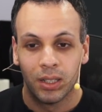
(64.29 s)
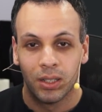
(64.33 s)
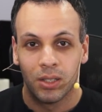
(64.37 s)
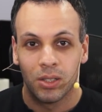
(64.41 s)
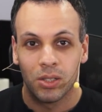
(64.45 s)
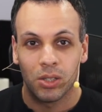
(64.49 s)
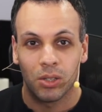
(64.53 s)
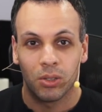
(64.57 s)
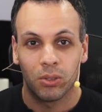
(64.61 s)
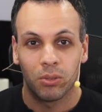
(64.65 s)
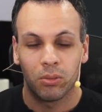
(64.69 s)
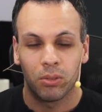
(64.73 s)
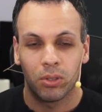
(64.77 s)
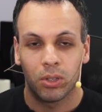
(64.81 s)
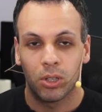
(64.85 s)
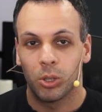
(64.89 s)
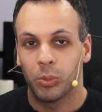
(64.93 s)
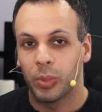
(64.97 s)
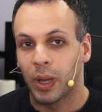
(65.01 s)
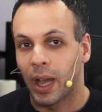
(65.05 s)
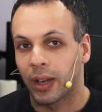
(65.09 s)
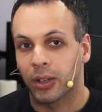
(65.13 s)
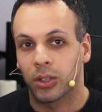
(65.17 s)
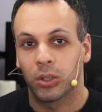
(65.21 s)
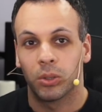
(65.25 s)
So go
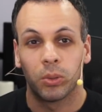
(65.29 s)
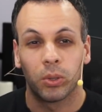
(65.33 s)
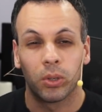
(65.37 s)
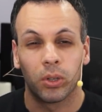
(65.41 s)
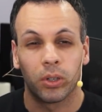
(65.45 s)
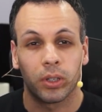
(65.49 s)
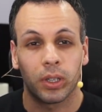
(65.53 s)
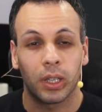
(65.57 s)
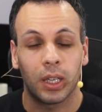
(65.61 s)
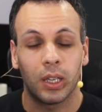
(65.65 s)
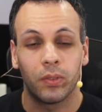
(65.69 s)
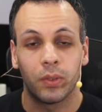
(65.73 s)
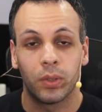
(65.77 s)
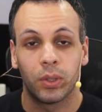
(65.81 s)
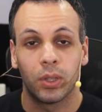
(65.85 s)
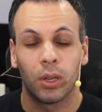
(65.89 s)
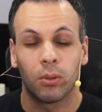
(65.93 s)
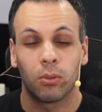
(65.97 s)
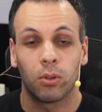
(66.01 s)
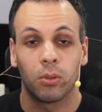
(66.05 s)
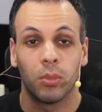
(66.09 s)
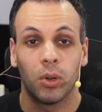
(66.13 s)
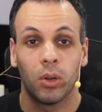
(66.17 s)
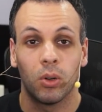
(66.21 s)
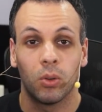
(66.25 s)
back to work, even though
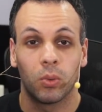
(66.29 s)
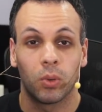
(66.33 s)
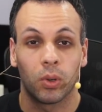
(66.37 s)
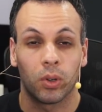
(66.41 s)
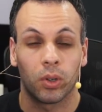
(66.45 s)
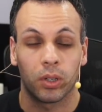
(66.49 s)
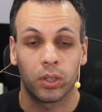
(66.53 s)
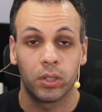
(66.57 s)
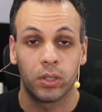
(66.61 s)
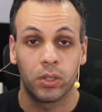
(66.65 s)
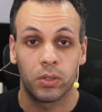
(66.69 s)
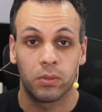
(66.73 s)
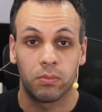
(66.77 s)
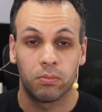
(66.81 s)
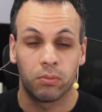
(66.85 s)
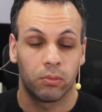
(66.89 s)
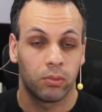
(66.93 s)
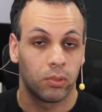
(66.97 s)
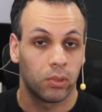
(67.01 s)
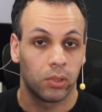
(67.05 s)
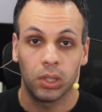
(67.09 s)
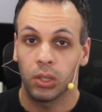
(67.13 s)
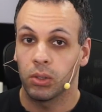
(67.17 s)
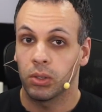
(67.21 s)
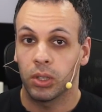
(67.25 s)
remote work is
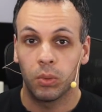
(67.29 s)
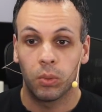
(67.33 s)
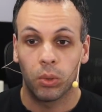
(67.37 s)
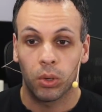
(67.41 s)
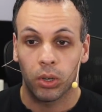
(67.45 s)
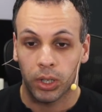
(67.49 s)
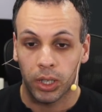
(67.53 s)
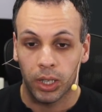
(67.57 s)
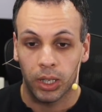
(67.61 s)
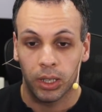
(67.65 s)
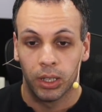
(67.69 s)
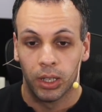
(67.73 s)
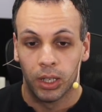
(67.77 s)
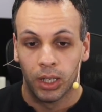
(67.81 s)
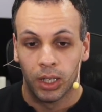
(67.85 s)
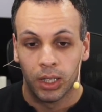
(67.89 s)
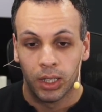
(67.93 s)
clearly working.